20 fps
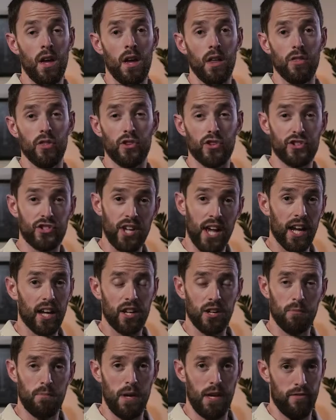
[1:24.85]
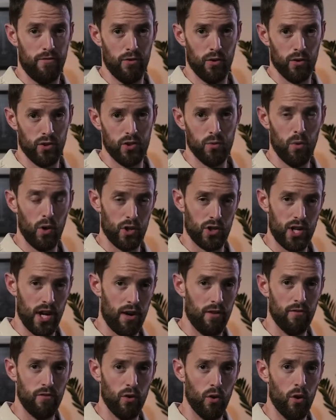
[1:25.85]
The second pitfall to watch
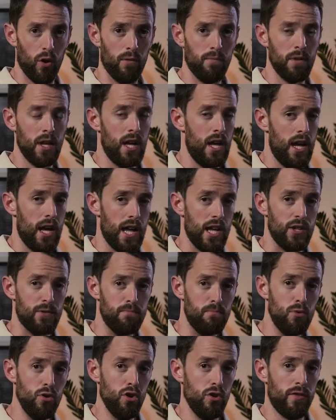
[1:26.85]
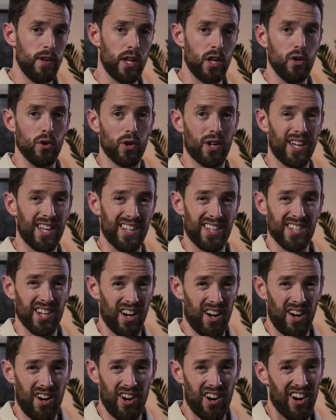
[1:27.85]
out for is moving your
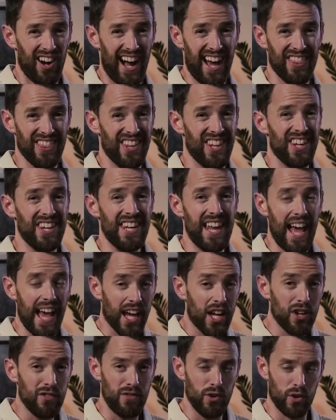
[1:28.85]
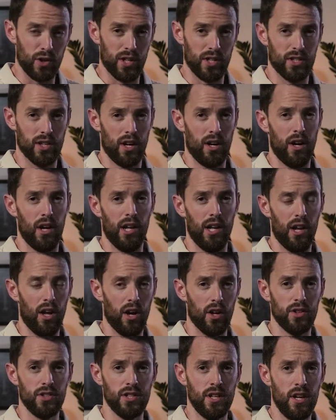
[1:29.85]
guitar and the neck of your guitar a
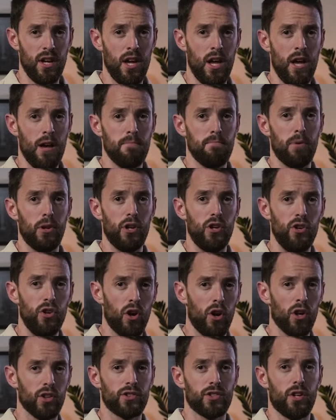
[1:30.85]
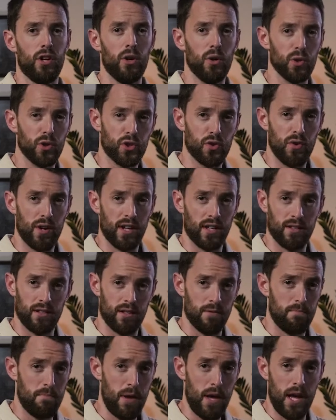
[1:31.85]
lot, but not altering the
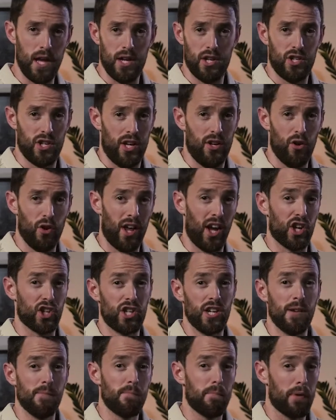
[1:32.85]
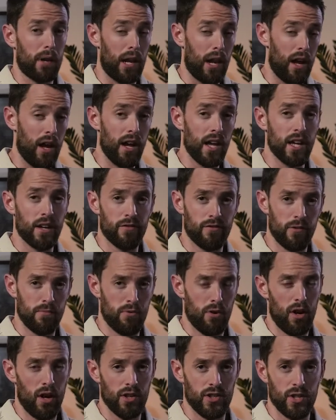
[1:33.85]
pitch and not actually applying
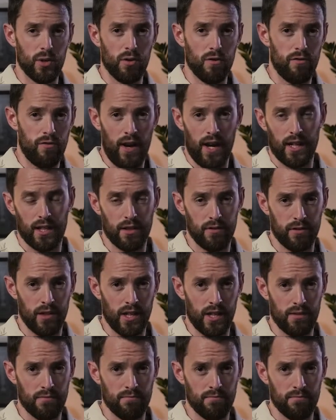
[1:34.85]
vibrato effectively.